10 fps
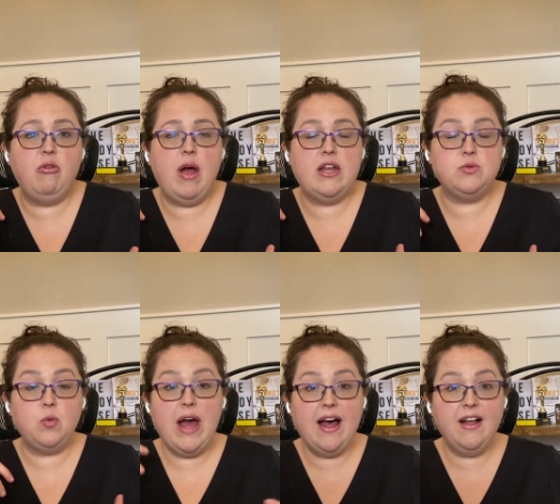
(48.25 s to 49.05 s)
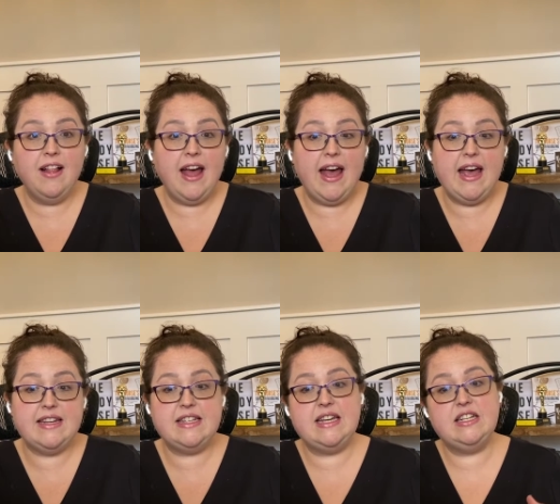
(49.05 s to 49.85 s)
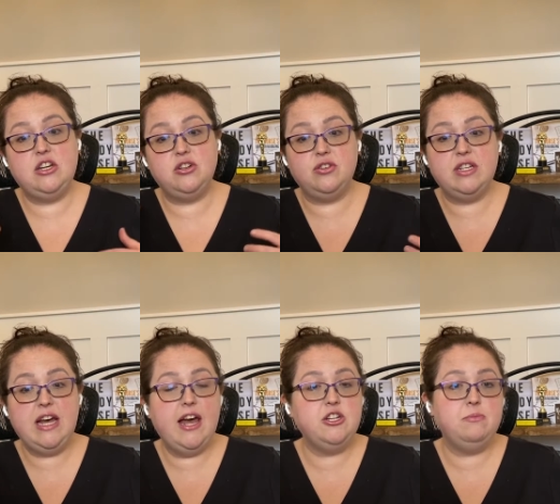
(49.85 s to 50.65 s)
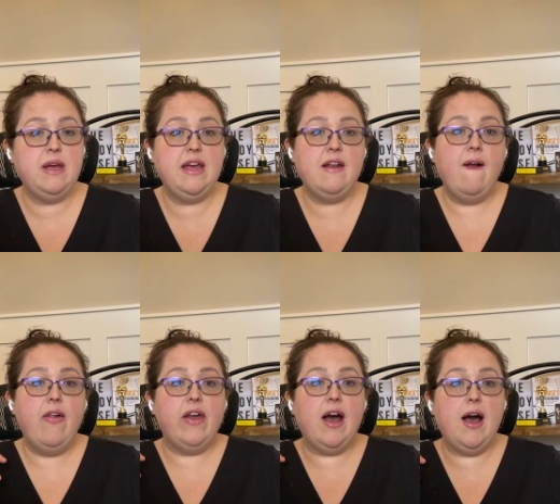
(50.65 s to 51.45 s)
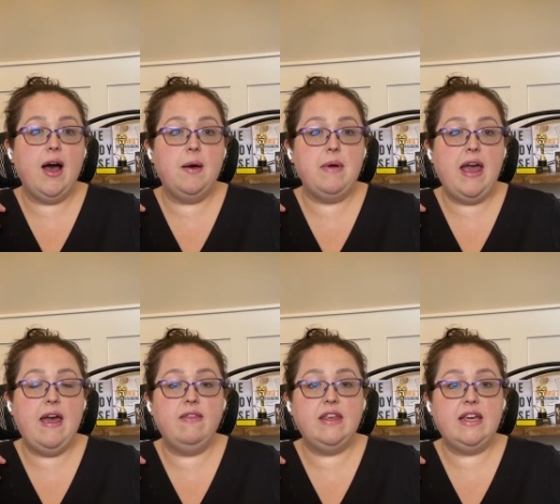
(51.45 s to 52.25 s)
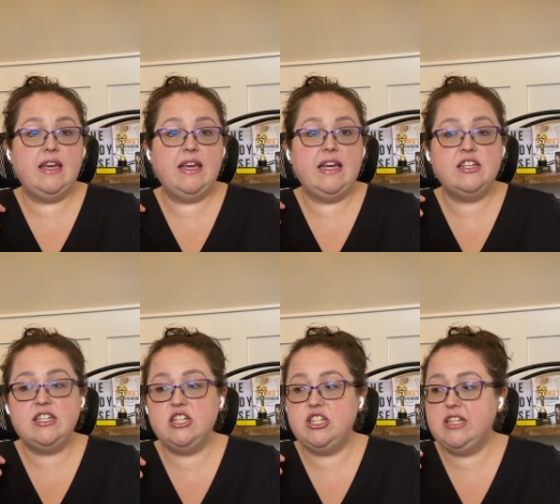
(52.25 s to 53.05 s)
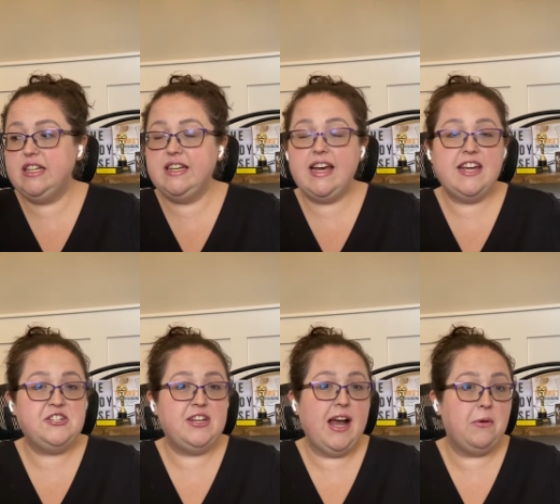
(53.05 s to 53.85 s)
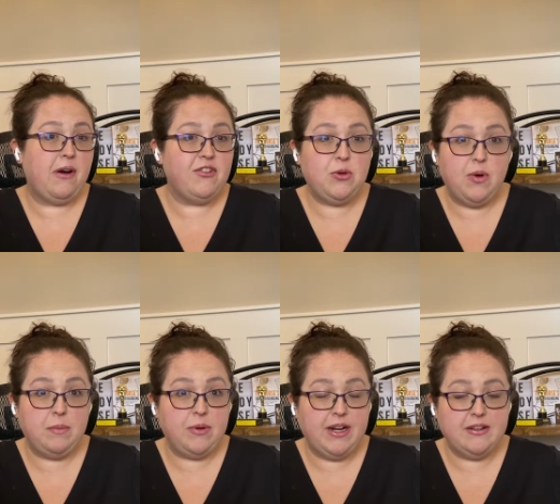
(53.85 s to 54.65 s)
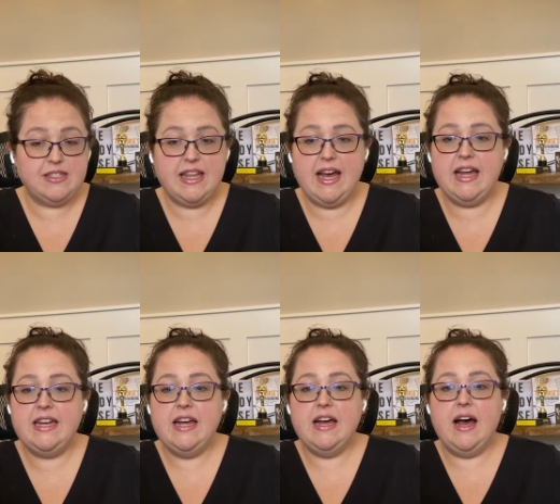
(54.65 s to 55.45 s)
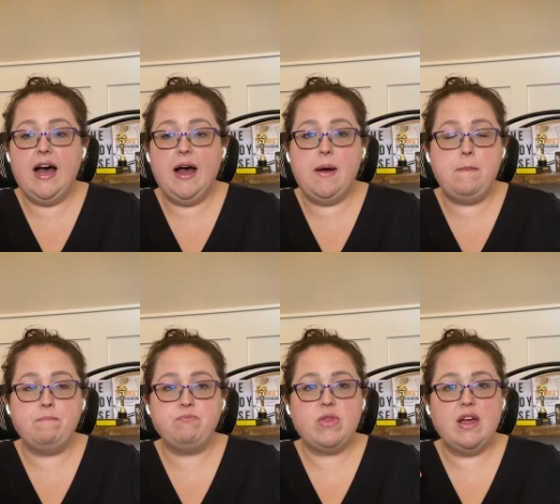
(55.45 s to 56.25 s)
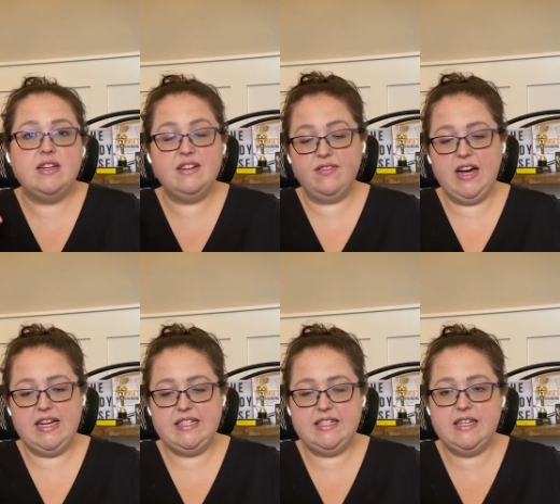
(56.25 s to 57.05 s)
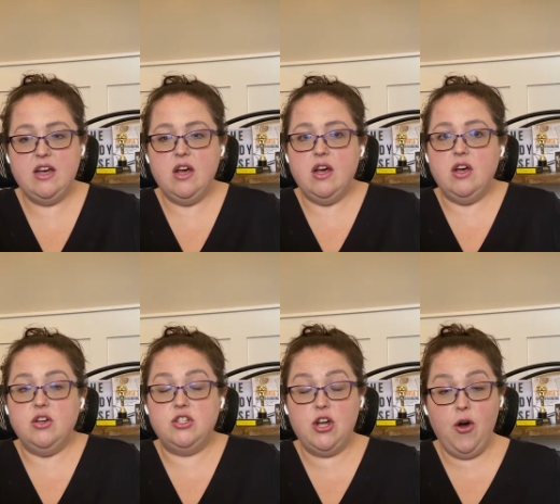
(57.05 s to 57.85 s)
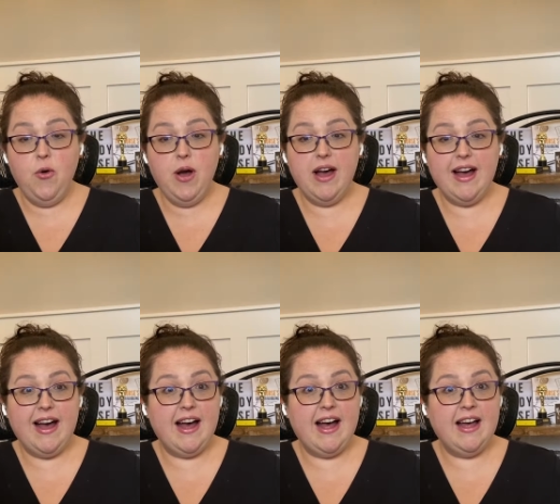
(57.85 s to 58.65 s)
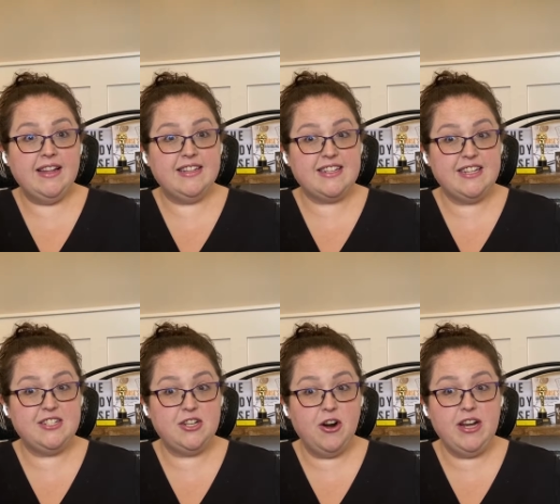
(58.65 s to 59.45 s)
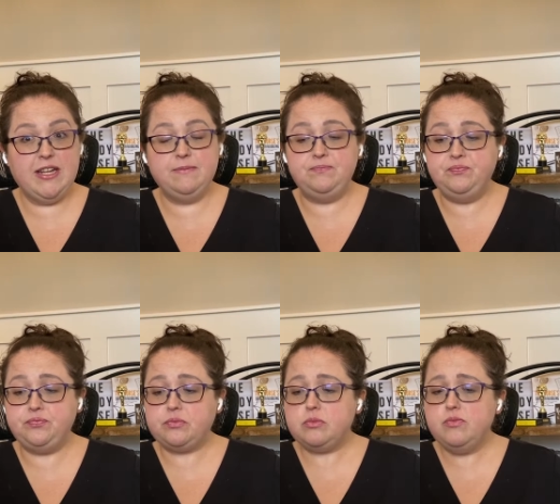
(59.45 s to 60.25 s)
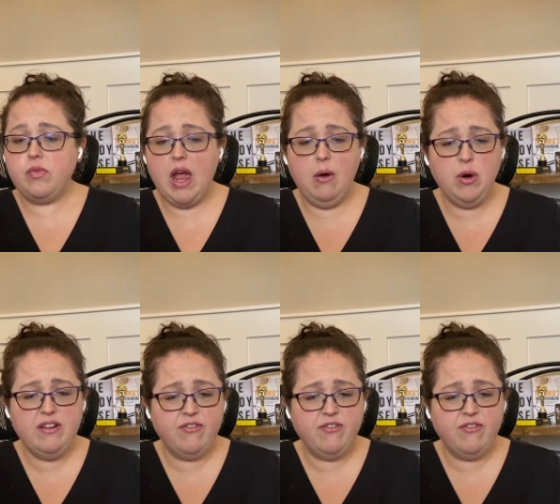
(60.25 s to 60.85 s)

as well as the digital attachment um, and the ECG, EKG, however you want to pronounce that um, device. So uh, let's get started. I want to